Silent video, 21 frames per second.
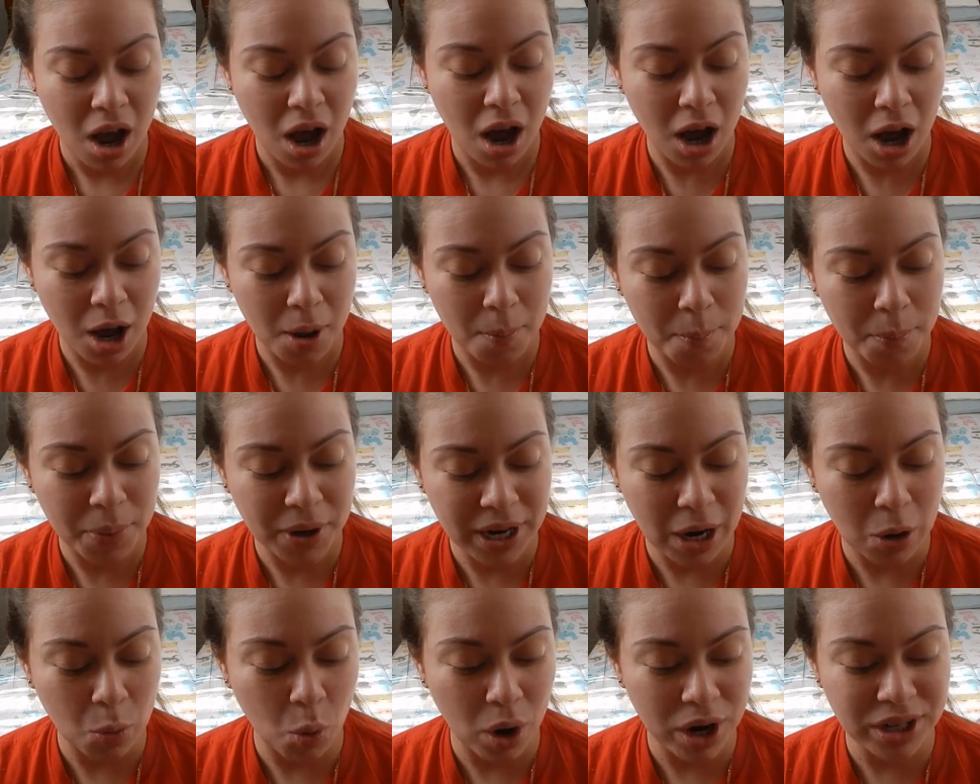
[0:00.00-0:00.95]

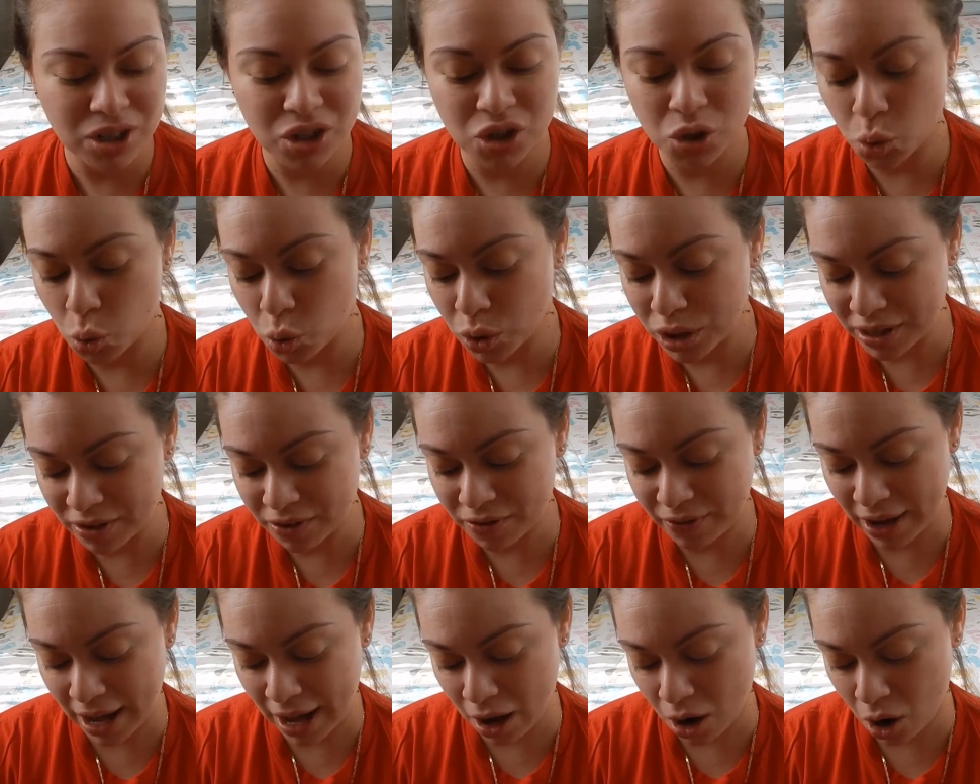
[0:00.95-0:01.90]
But I wanted to
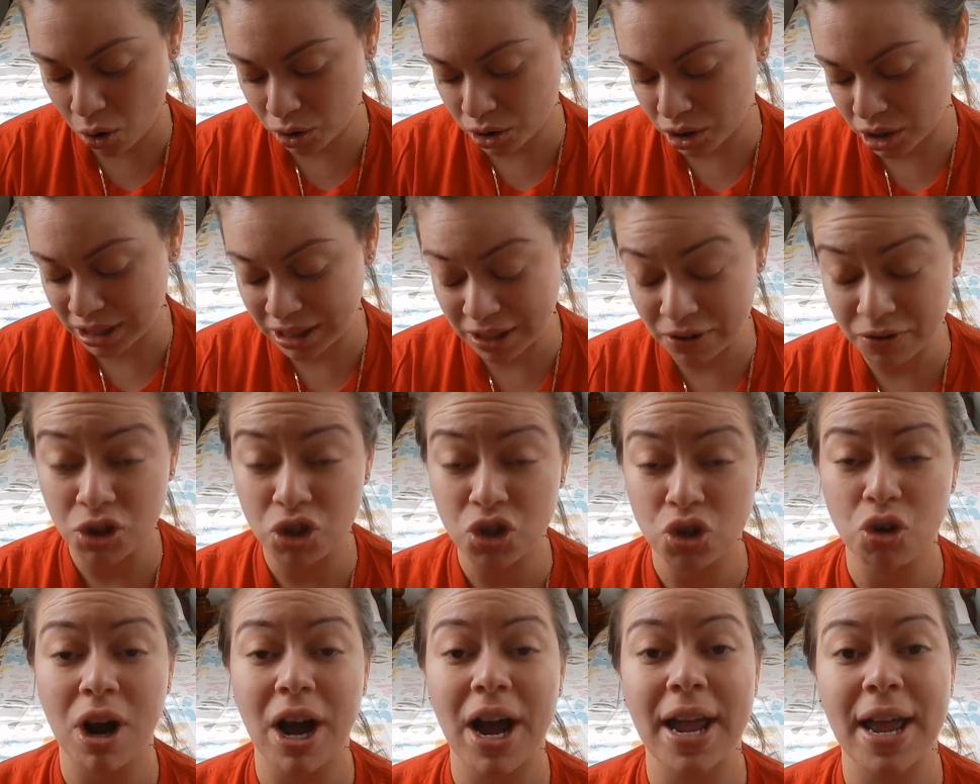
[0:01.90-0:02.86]
give a
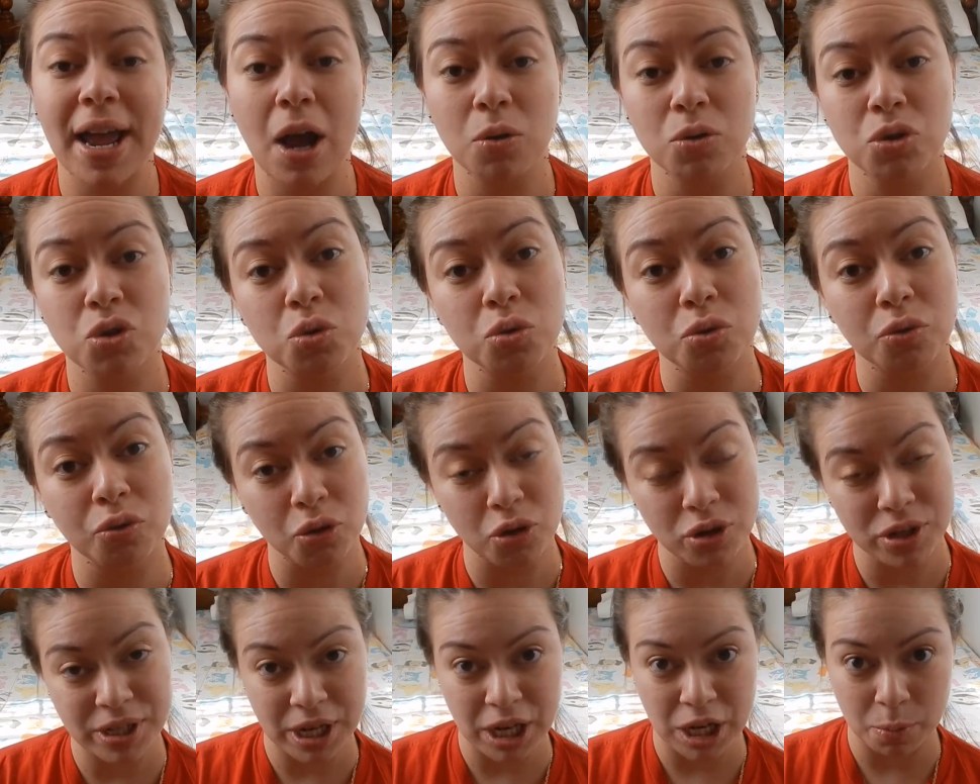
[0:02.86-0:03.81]
try out to
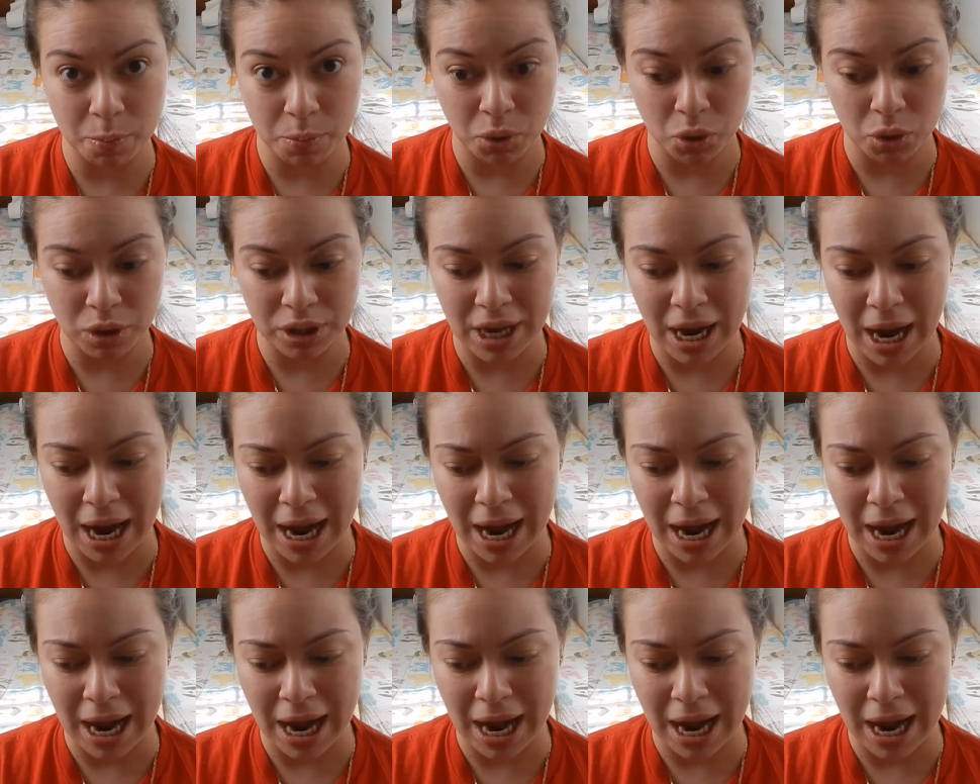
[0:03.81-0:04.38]
First Aid Beauty.